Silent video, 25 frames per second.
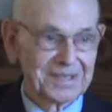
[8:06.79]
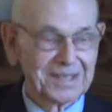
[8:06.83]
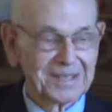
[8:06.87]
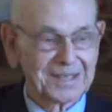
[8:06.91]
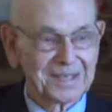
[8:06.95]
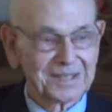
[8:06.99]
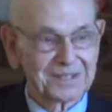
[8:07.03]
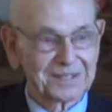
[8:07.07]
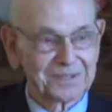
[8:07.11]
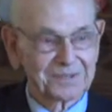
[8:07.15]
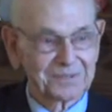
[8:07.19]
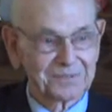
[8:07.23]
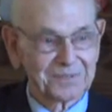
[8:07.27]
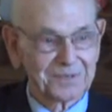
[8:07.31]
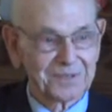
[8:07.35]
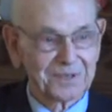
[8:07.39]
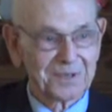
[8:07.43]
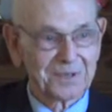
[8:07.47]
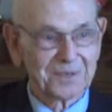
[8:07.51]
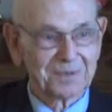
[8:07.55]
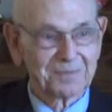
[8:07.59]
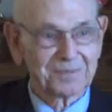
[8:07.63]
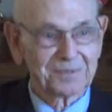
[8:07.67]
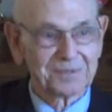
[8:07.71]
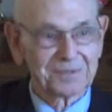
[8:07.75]
out at the
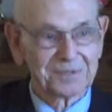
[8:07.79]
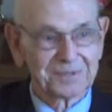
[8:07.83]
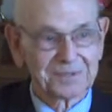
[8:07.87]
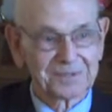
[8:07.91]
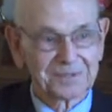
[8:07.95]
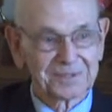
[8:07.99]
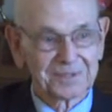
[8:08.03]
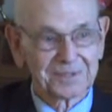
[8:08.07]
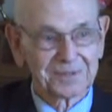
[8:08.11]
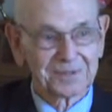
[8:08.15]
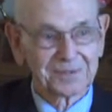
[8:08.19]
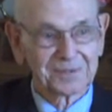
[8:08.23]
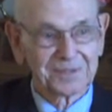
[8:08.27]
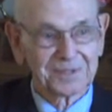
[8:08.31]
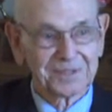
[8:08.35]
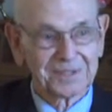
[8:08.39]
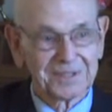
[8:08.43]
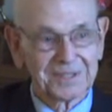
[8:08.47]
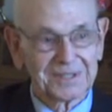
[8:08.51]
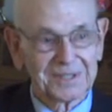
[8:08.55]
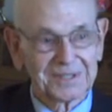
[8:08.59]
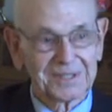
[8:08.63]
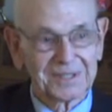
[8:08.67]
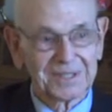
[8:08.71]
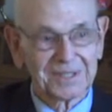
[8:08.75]
farms and so on,
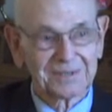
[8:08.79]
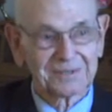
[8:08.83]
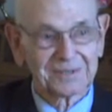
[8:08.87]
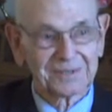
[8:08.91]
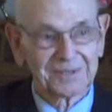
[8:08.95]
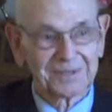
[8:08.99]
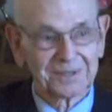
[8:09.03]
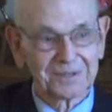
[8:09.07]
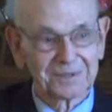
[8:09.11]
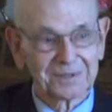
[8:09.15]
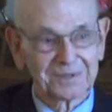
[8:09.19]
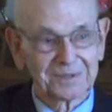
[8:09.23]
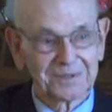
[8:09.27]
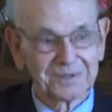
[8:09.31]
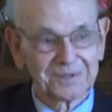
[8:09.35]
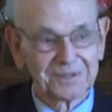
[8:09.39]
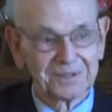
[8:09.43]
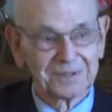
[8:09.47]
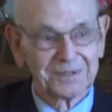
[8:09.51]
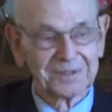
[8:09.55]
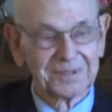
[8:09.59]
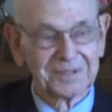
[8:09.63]
and he'd have a load.